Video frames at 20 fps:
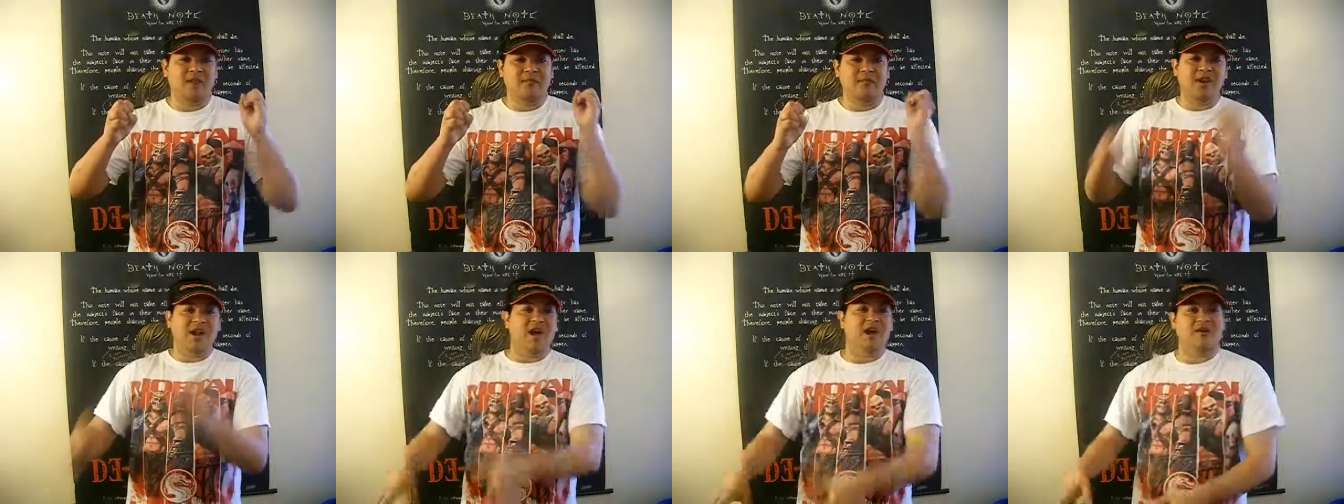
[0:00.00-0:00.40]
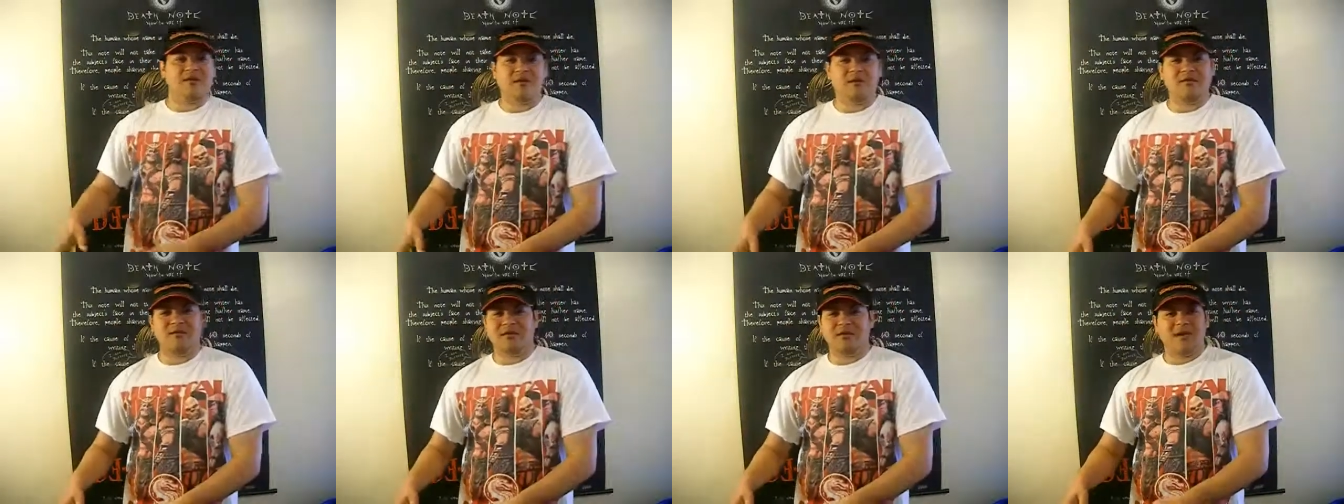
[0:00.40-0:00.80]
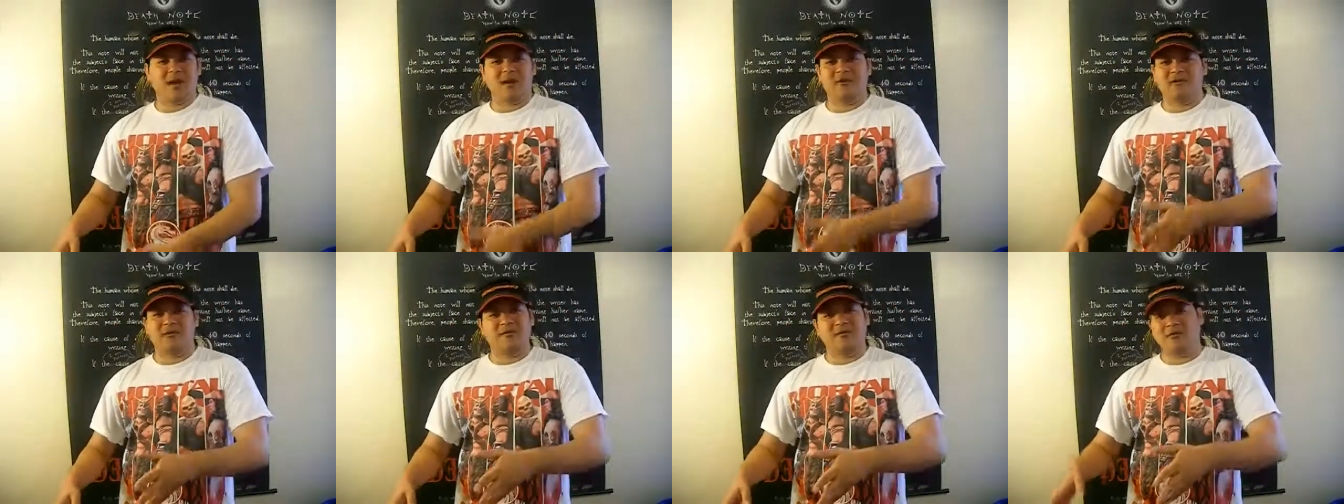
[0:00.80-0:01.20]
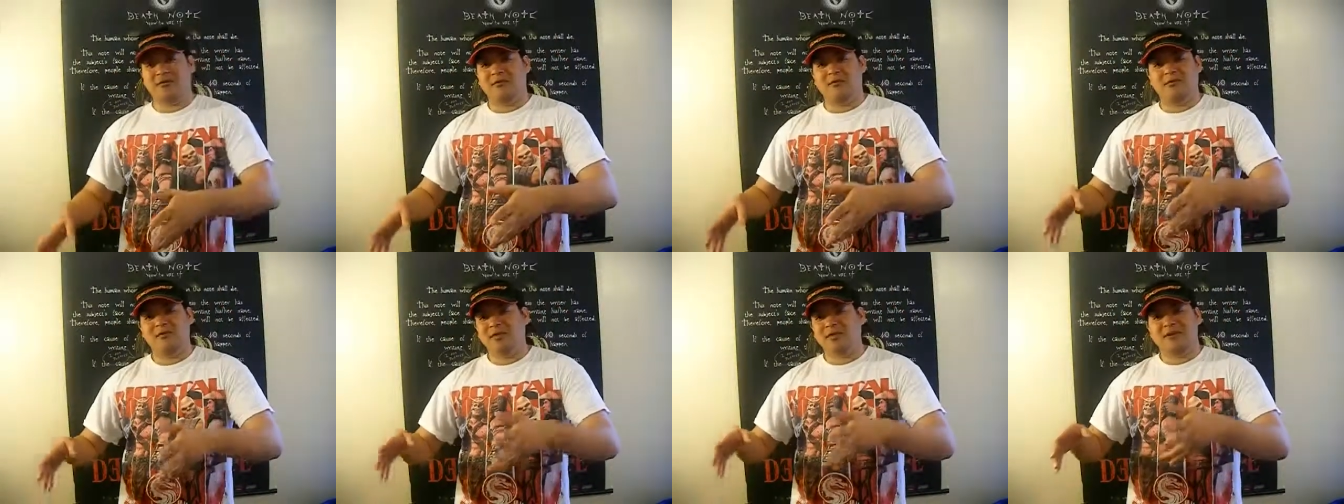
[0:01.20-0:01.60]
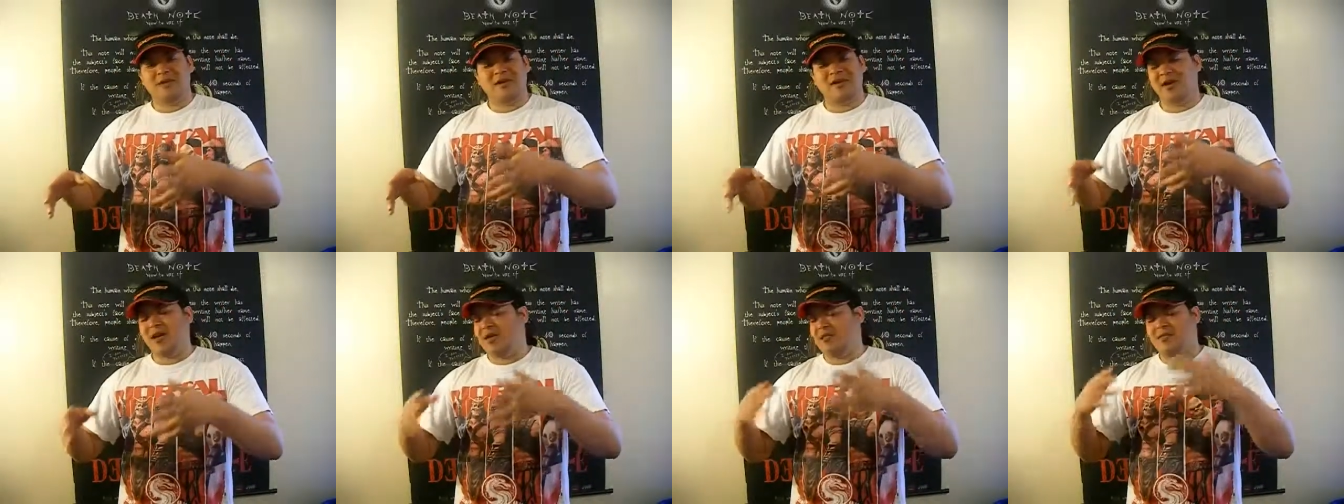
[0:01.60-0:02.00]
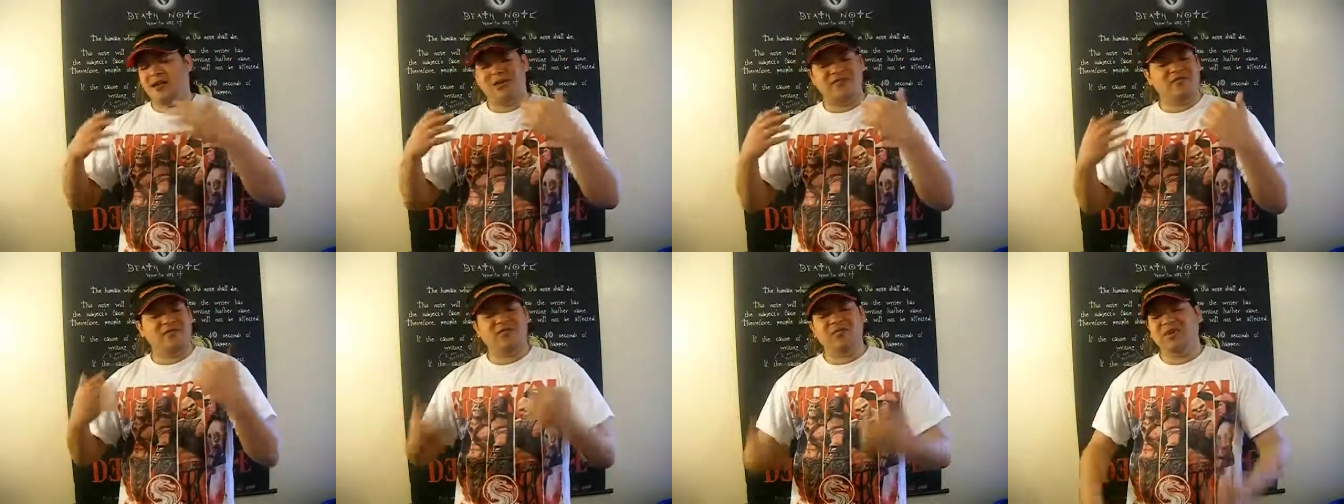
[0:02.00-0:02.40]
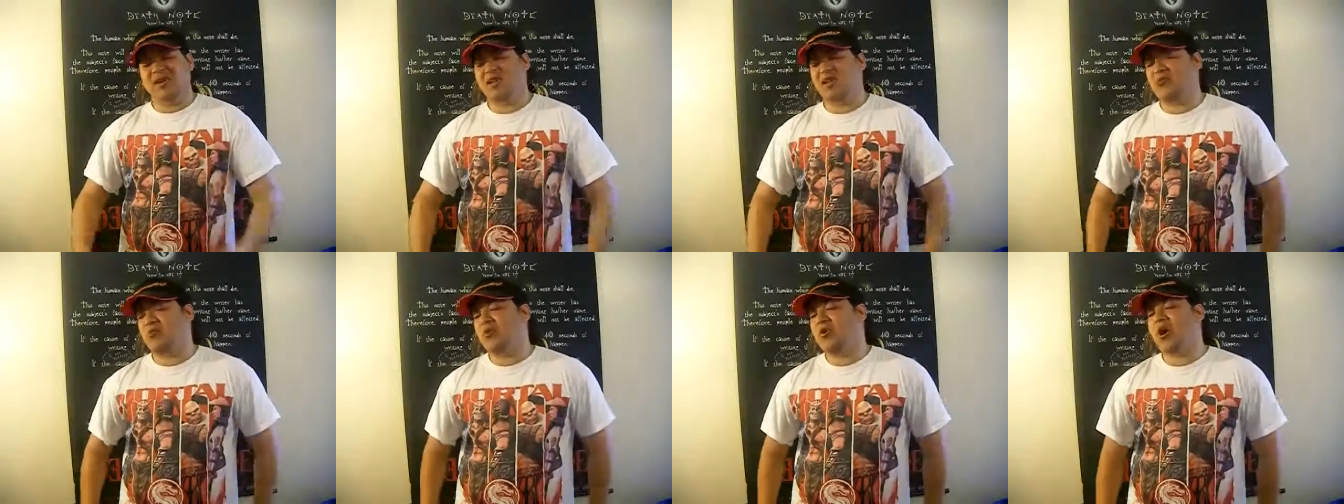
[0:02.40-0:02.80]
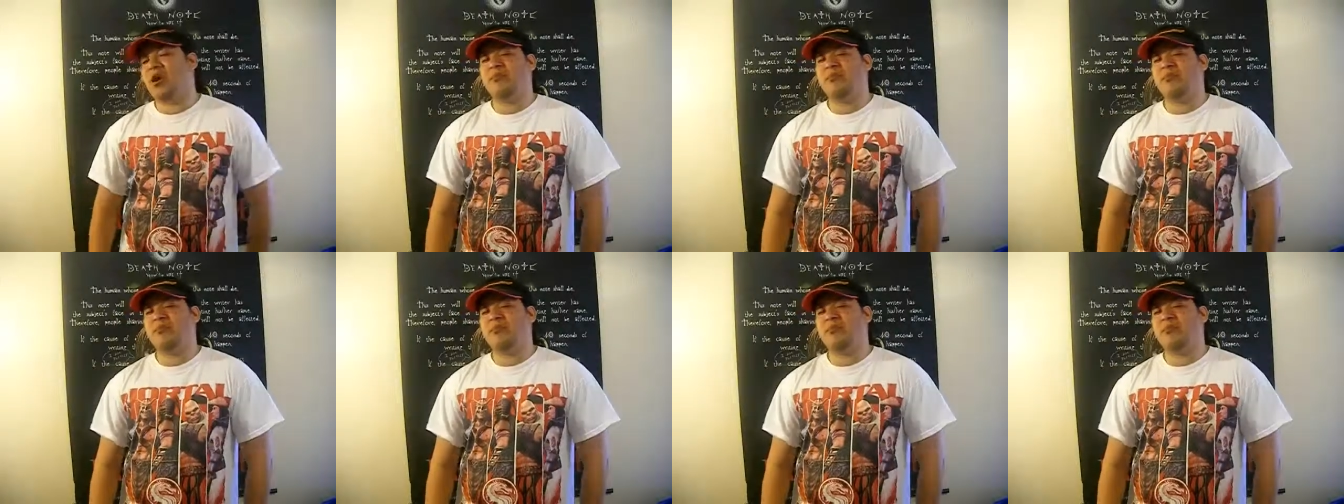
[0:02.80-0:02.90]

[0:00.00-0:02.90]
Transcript: blog art article. I can't even speak anymore.